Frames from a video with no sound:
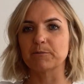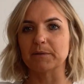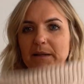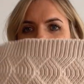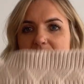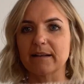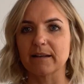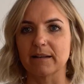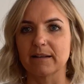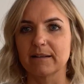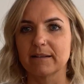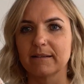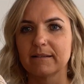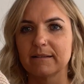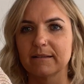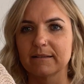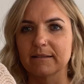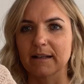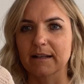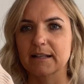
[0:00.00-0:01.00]
blanket,
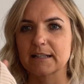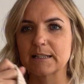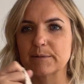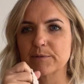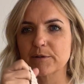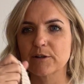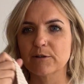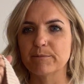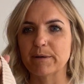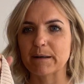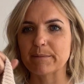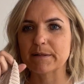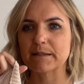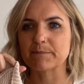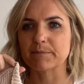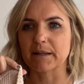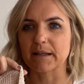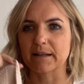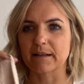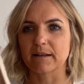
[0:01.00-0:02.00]
like a typical baby's
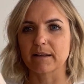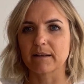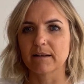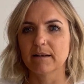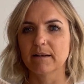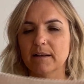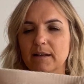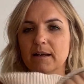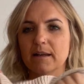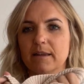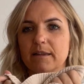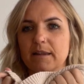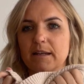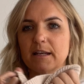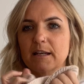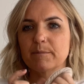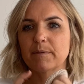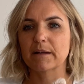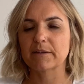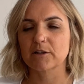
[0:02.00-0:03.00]
blanket.
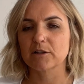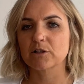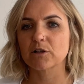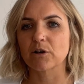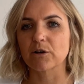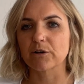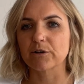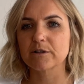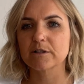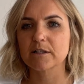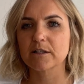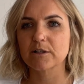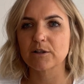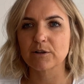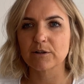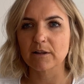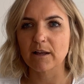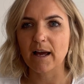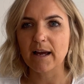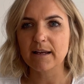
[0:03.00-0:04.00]
Think about the tones that
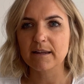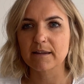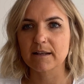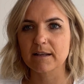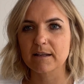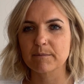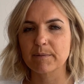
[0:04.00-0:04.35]
you like. Think